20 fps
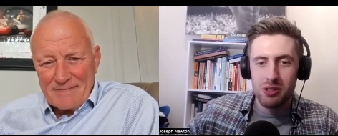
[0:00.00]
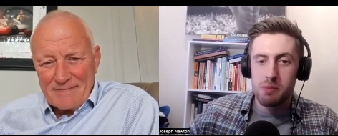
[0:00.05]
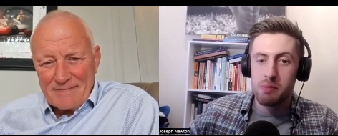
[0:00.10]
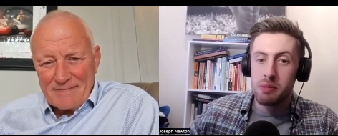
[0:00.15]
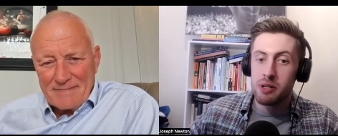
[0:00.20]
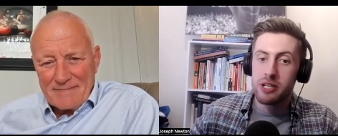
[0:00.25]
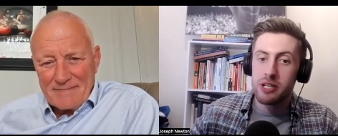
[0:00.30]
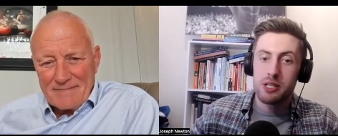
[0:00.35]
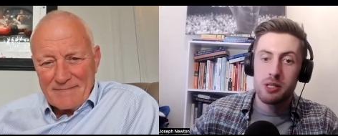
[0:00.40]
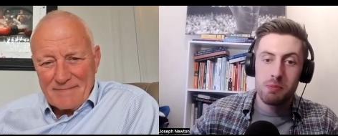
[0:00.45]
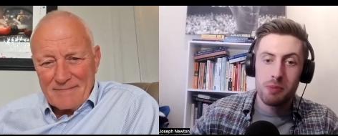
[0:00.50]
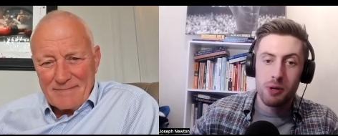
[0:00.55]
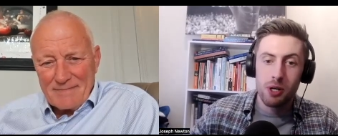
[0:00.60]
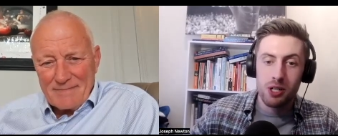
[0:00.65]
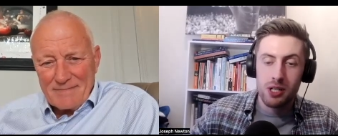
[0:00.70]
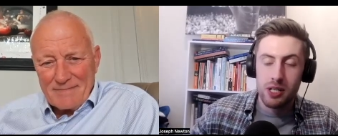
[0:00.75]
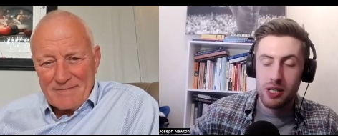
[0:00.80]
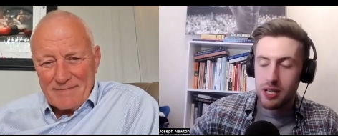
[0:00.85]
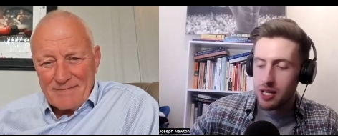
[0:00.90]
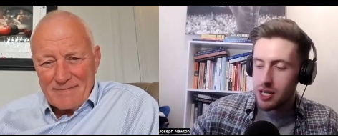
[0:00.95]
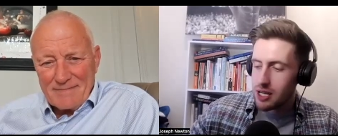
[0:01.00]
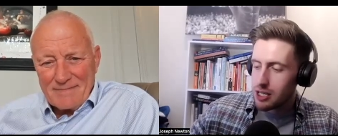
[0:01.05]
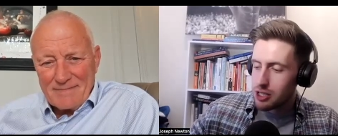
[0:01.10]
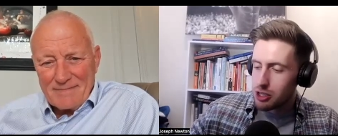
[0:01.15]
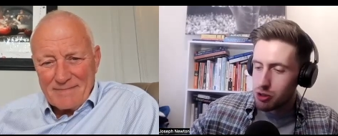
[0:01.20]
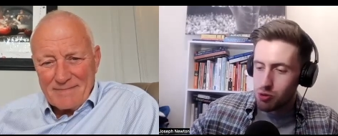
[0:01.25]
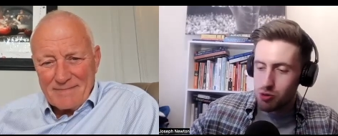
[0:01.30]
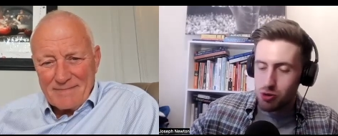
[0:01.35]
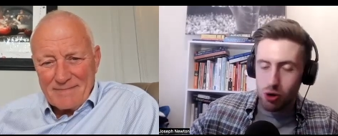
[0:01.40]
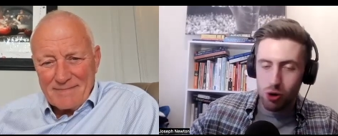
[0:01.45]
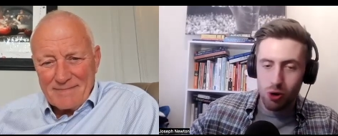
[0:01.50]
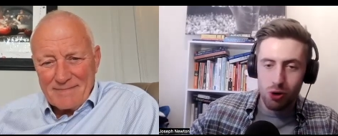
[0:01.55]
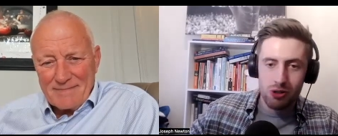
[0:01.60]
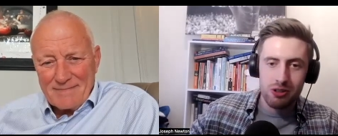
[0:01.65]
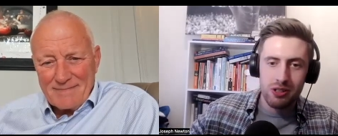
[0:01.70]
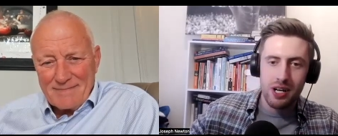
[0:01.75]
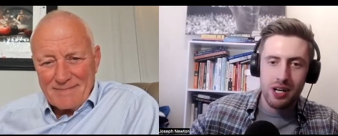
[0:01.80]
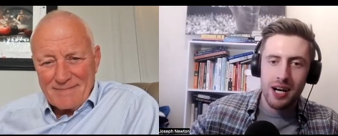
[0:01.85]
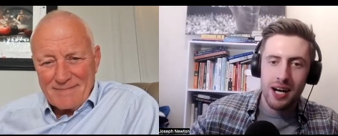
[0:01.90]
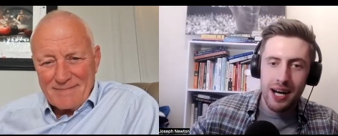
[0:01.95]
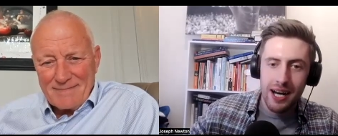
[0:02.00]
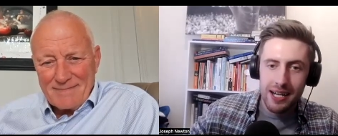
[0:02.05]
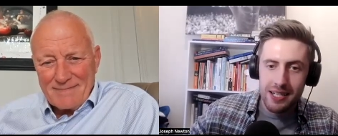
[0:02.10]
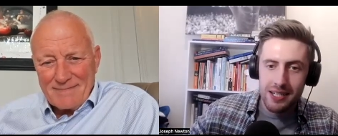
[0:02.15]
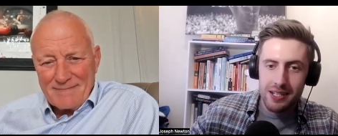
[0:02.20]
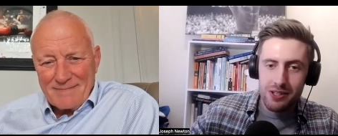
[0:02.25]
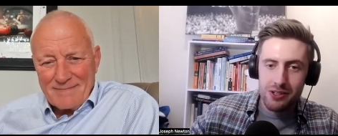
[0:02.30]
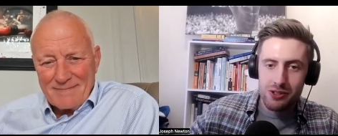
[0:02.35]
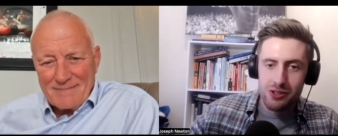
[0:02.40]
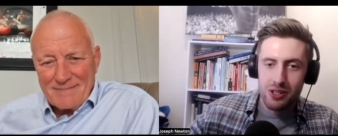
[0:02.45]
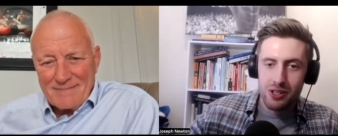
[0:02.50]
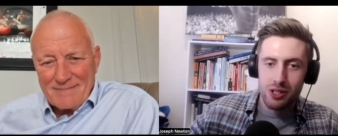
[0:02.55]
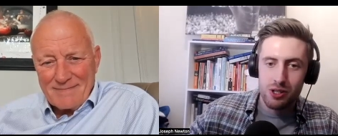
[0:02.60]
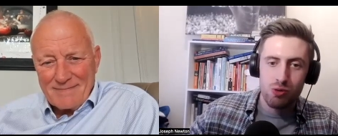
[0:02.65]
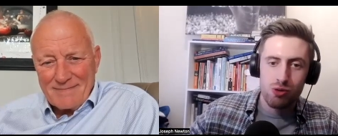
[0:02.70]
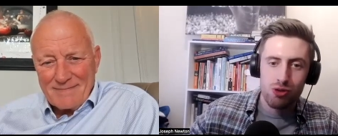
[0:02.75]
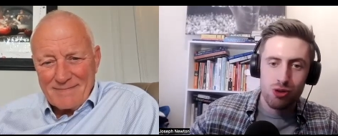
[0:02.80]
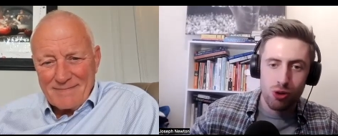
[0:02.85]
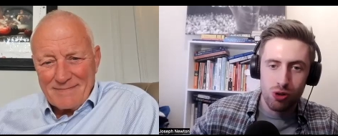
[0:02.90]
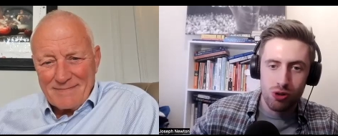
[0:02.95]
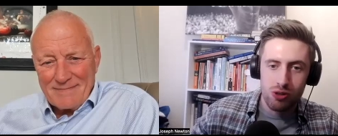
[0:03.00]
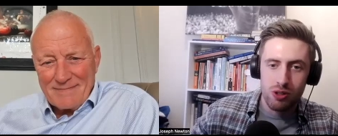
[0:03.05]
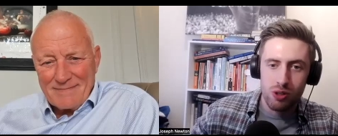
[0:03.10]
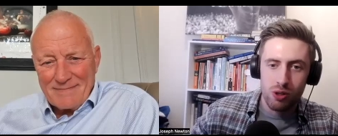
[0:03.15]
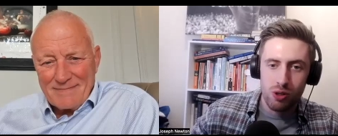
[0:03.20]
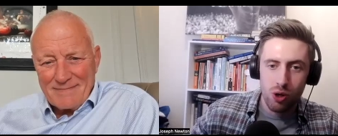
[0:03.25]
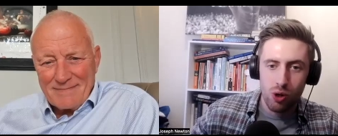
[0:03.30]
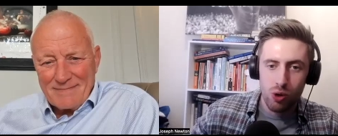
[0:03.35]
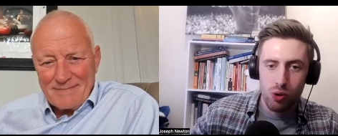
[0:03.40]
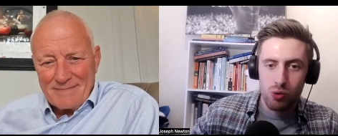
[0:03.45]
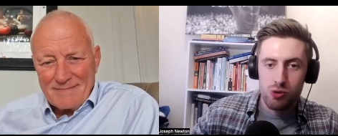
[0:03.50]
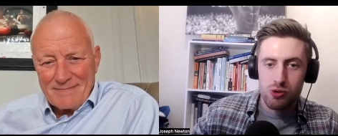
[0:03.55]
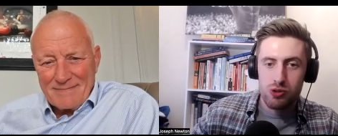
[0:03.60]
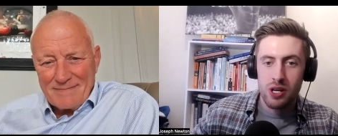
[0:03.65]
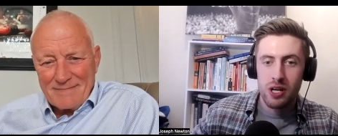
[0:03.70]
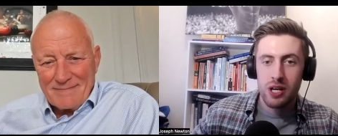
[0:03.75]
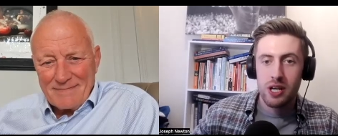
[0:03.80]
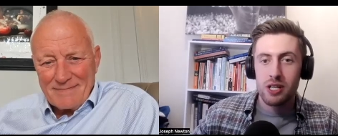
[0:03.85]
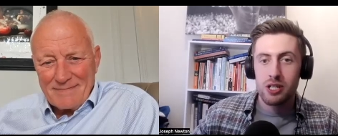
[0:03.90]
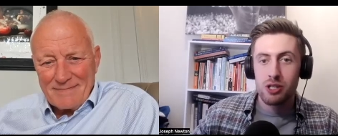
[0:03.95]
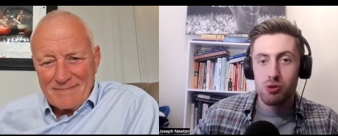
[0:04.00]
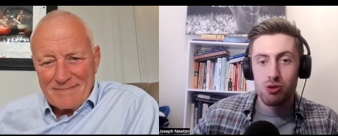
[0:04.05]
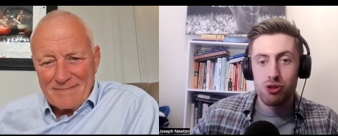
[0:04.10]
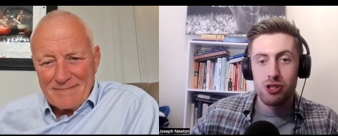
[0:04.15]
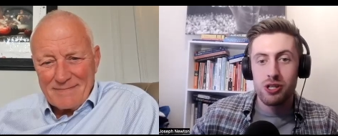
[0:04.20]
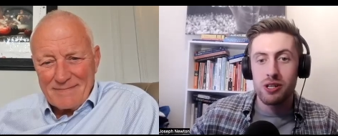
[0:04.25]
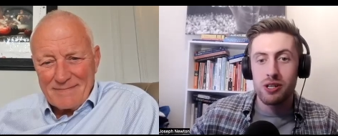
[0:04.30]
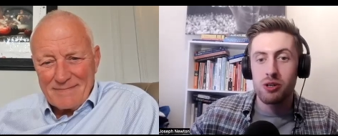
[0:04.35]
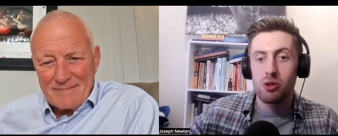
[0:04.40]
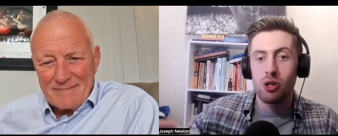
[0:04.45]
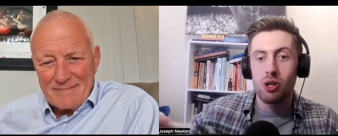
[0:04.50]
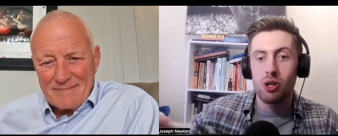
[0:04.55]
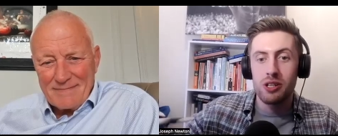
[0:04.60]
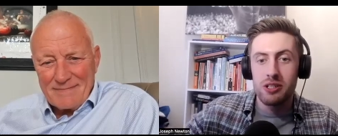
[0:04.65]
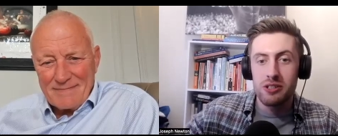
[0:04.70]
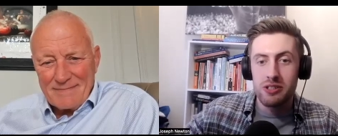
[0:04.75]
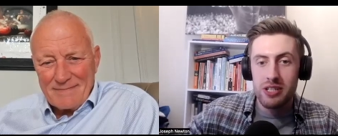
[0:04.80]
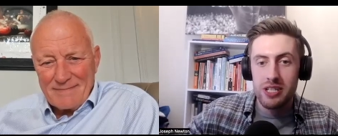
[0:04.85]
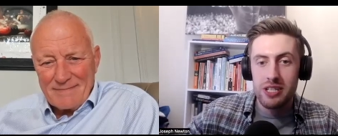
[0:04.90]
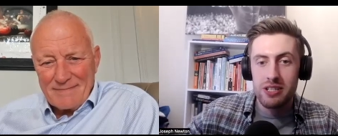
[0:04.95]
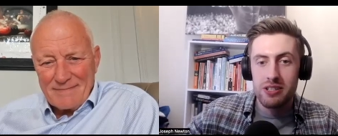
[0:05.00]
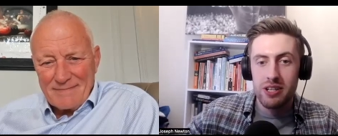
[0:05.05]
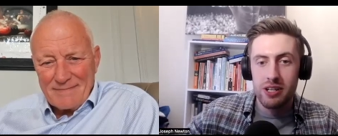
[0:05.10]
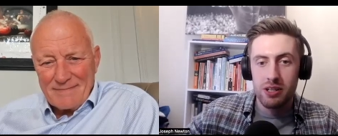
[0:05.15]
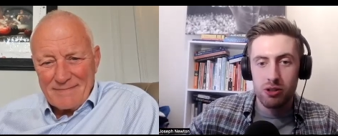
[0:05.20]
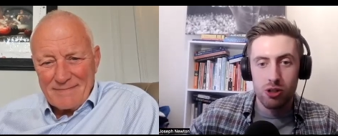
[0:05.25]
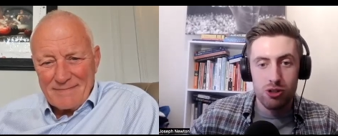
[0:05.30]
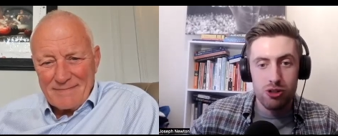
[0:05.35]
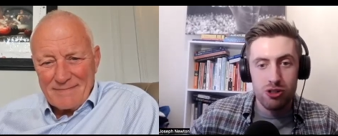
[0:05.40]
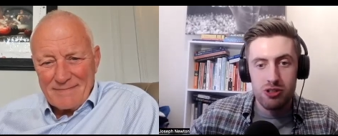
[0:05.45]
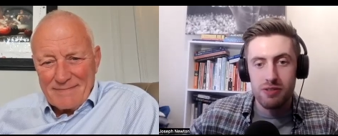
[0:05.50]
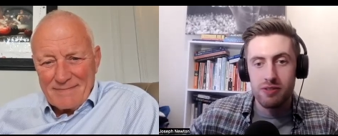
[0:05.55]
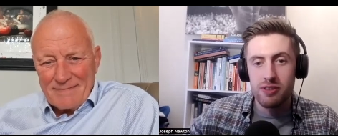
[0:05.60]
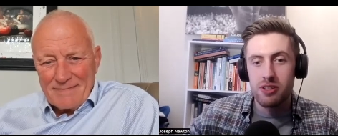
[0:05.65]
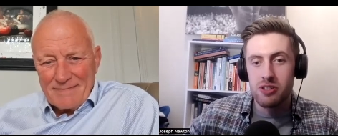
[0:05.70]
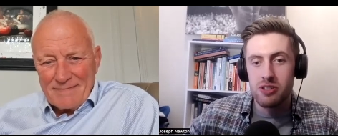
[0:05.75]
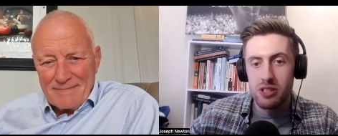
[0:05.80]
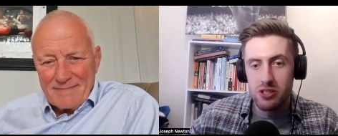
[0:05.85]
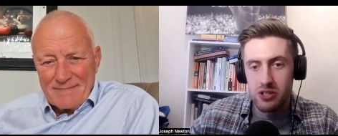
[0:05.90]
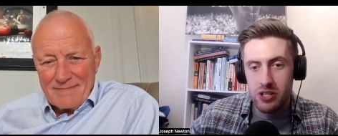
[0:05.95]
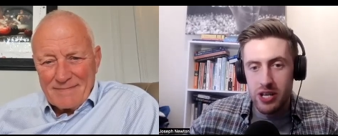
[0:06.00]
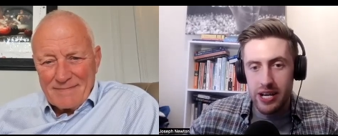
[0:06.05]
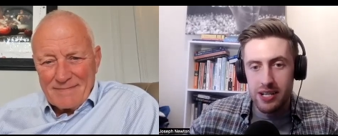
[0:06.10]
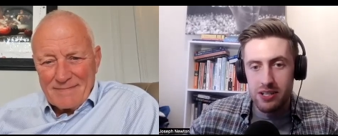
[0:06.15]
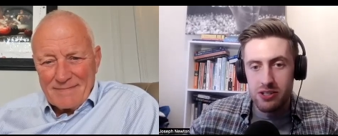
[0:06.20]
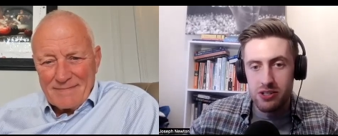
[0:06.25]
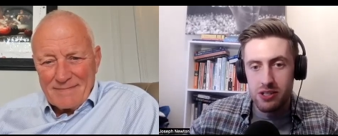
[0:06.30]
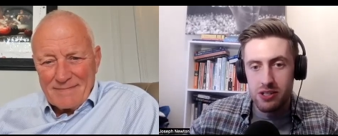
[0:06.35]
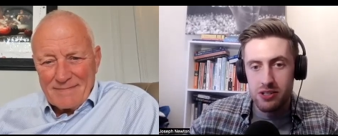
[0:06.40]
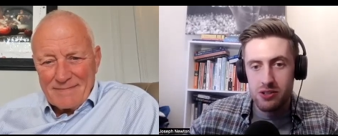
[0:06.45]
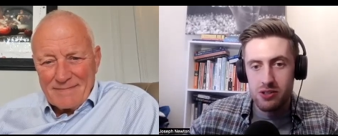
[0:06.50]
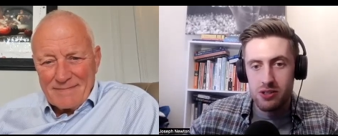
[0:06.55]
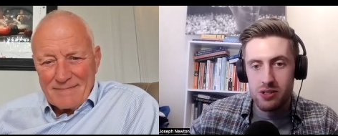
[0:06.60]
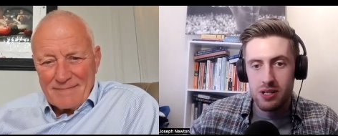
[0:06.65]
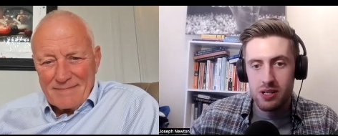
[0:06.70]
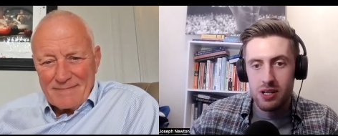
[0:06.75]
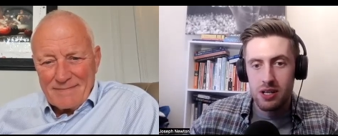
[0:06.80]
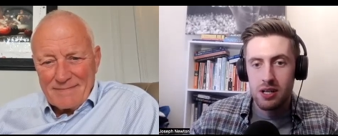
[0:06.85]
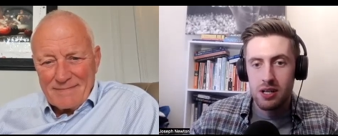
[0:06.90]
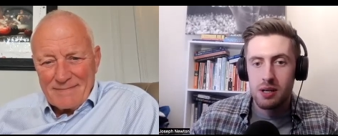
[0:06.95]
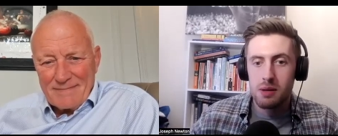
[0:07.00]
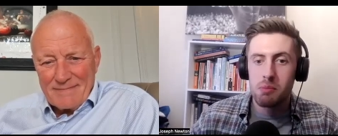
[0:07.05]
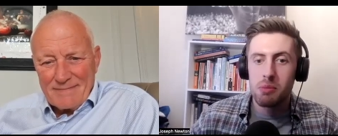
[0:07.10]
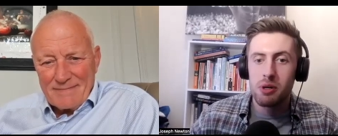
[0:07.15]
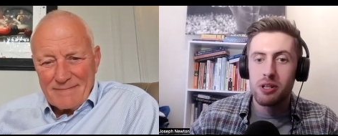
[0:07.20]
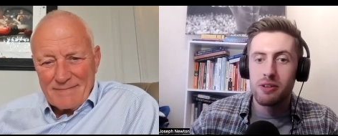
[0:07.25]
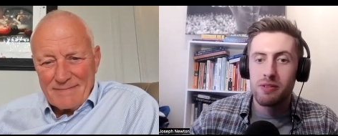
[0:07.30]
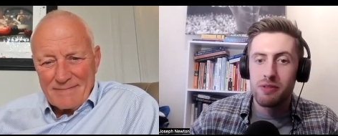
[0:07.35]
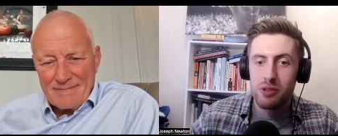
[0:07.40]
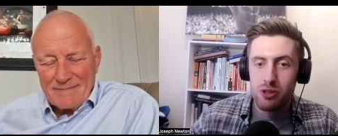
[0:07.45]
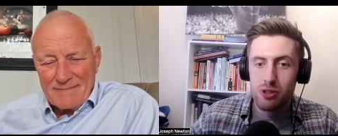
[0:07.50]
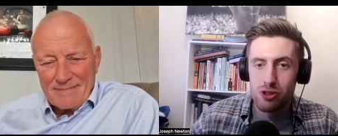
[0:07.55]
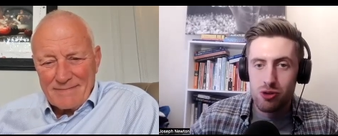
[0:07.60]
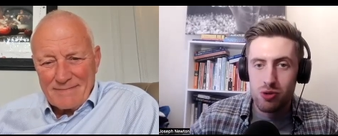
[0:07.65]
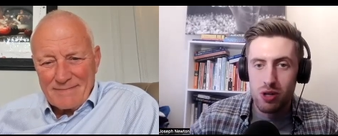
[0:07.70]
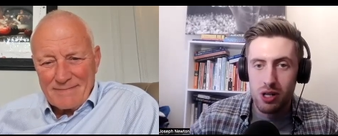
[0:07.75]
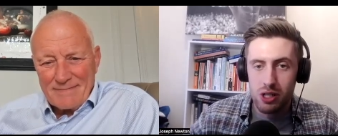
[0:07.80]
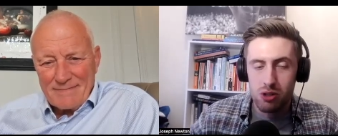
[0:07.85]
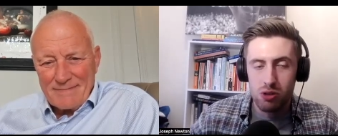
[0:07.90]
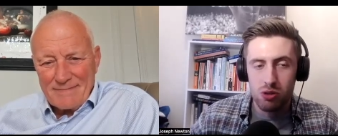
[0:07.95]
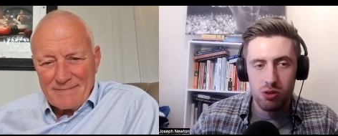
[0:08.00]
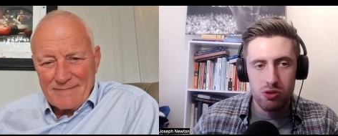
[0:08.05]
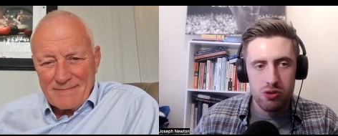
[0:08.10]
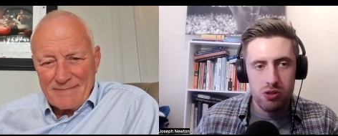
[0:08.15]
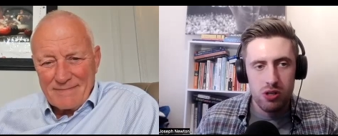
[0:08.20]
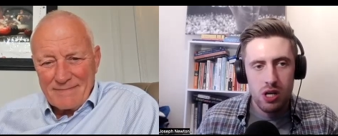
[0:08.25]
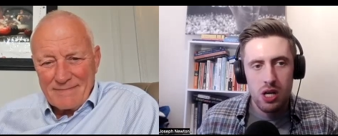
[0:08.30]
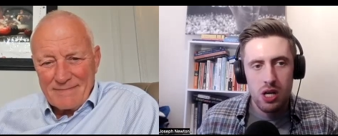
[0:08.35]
Speaker 1: But in your book, you talk the highs, you talk the lows, you share a lot of detail, not just of the successes, but of the struggles.